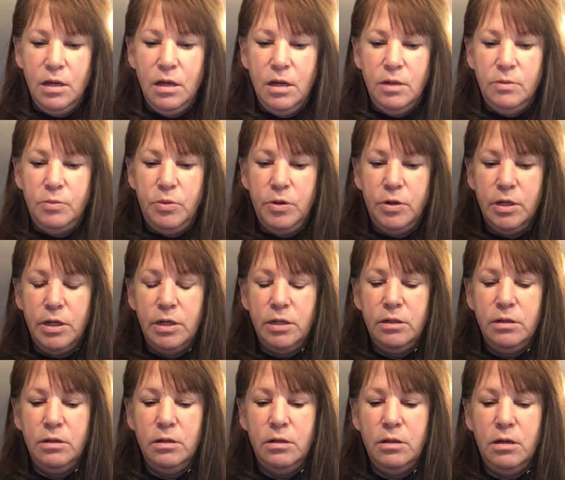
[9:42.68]
And put it
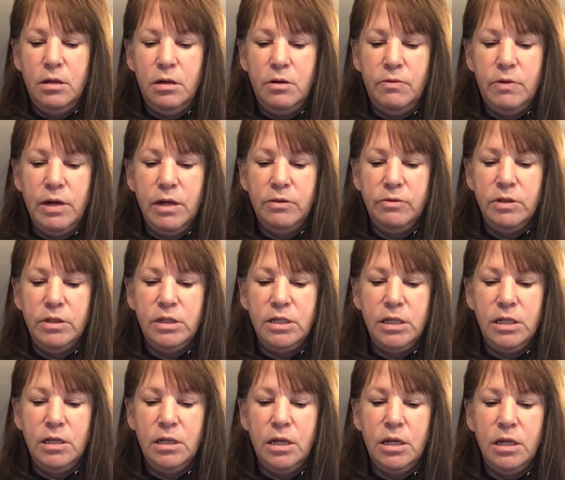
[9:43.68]
around the
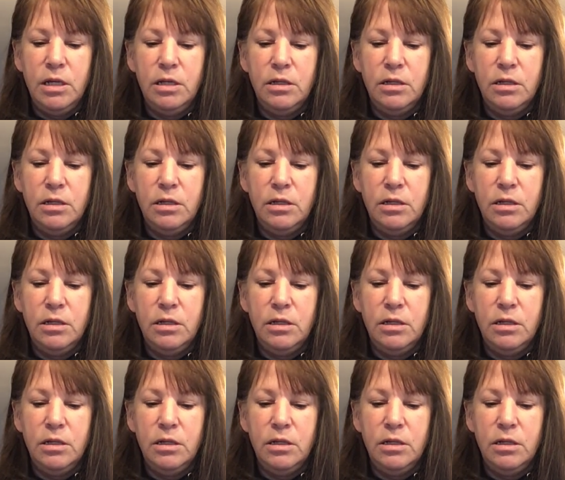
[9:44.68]
tea light.